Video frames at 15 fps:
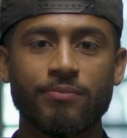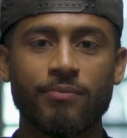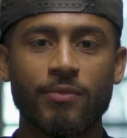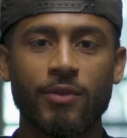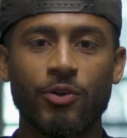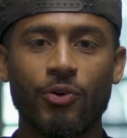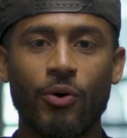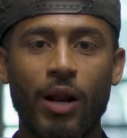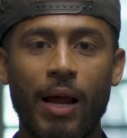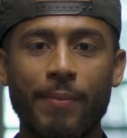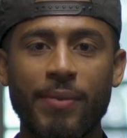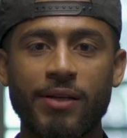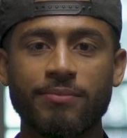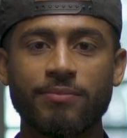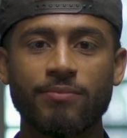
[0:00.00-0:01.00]
You know what I
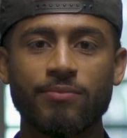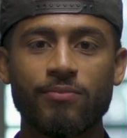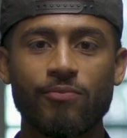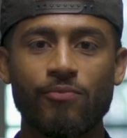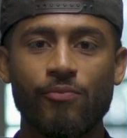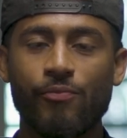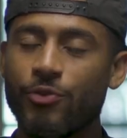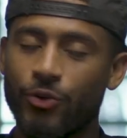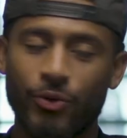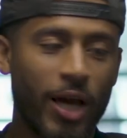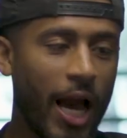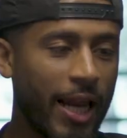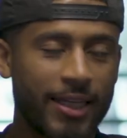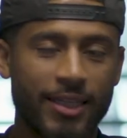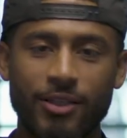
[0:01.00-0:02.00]
mean? You
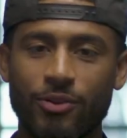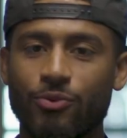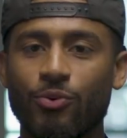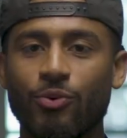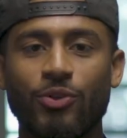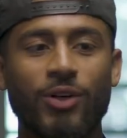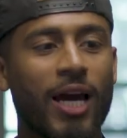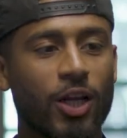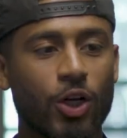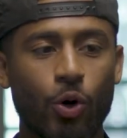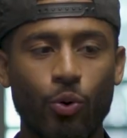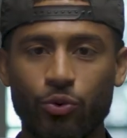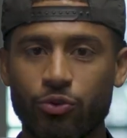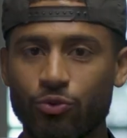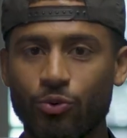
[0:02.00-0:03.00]
got to get through it. You got to go
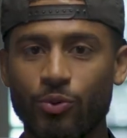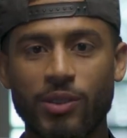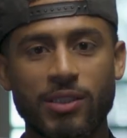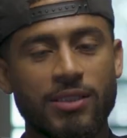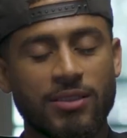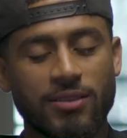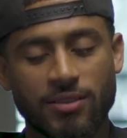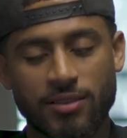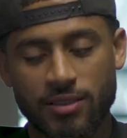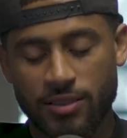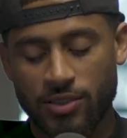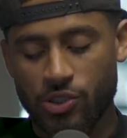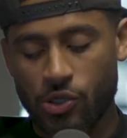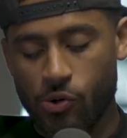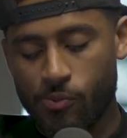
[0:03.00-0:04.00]
through it. And
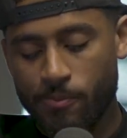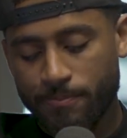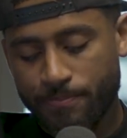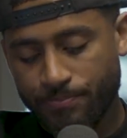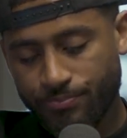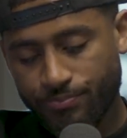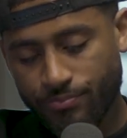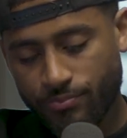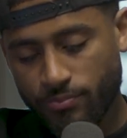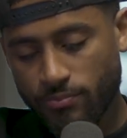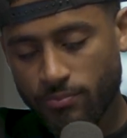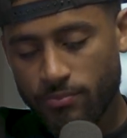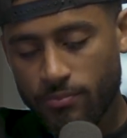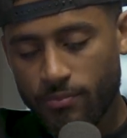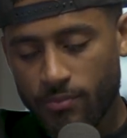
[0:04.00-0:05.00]
so
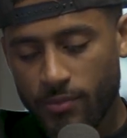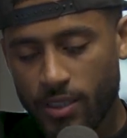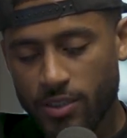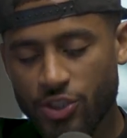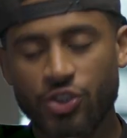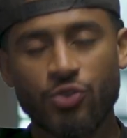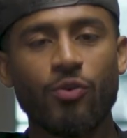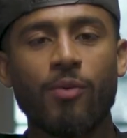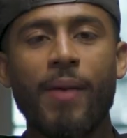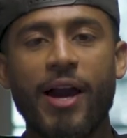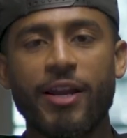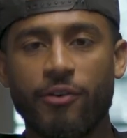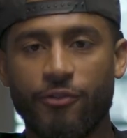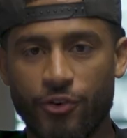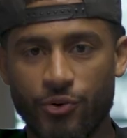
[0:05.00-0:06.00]
it's just a
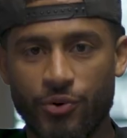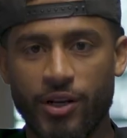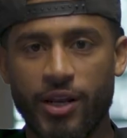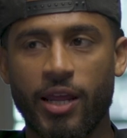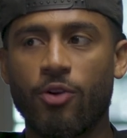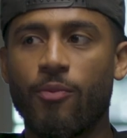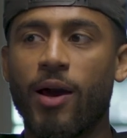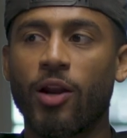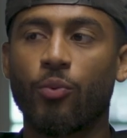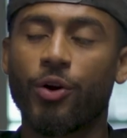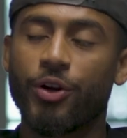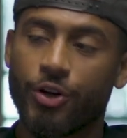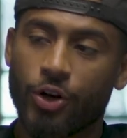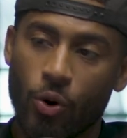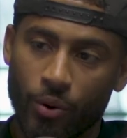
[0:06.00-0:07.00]
reminder for you today, no matter what
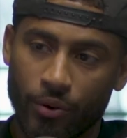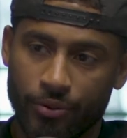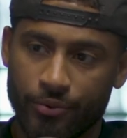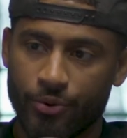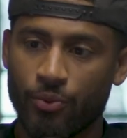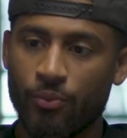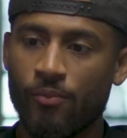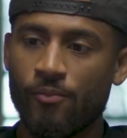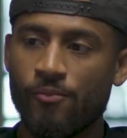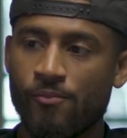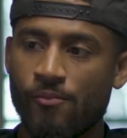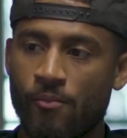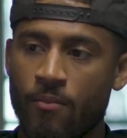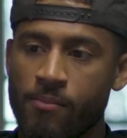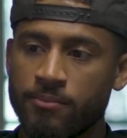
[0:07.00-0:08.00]
you're going through,
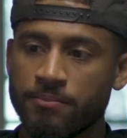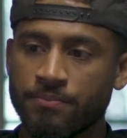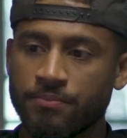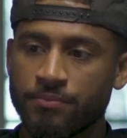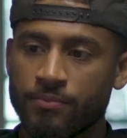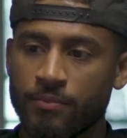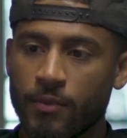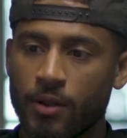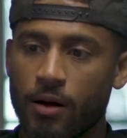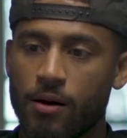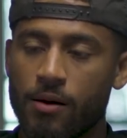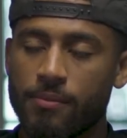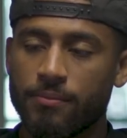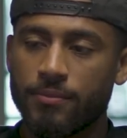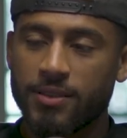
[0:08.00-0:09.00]

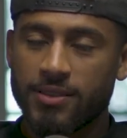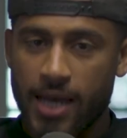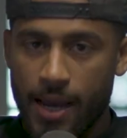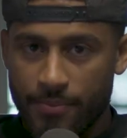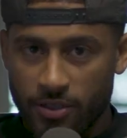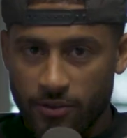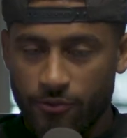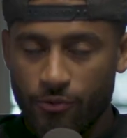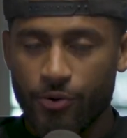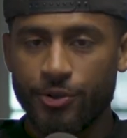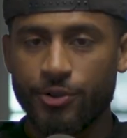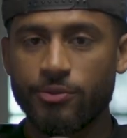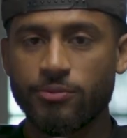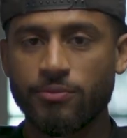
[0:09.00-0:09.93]
it's happening for you.